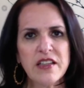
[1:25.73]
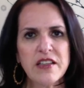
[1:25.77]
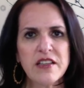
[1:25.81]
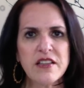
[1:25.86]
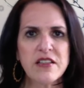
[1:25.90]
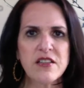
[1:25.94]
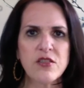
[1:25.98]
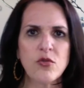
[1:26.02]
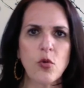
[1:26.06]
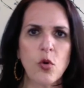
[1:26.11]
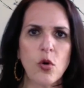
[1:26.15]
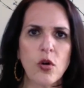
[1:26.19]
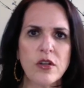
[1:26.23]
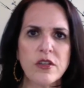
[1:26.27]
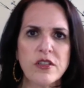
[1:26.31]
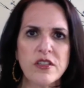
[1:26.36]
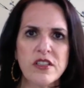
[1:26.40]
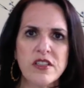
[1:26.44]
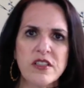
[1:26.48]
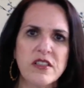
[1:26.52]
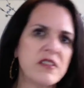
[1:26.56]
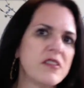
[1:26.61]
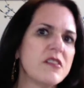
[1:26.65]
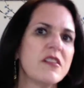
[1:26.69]
this
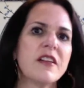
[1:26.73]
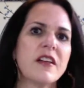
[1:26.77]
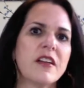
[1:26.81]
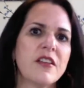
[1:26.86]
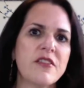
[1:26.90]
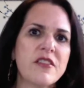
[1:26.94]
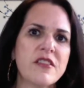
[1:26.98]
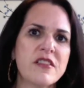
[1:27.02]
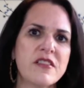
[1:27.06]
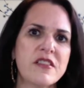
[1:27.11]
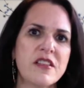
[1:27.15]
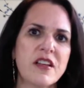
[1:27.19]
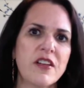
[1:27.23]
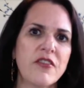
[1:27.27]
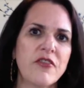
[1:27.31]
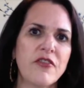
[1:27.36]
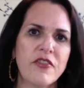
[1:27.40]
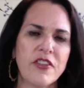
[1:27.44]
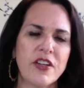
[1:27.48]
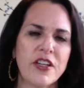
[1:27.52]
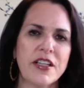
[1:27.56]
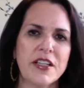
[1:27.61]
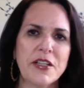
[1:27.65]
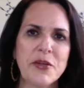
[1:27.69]
quarantine, you know, the
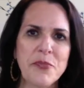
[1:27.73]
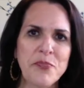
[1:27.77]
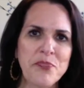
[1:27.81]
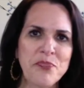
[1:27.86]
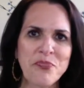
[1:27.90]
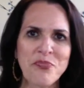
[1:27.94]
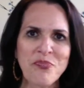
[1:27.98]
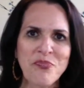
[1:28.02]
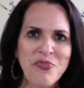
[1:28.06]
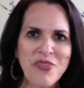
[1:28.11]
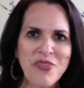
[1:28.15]
self uh,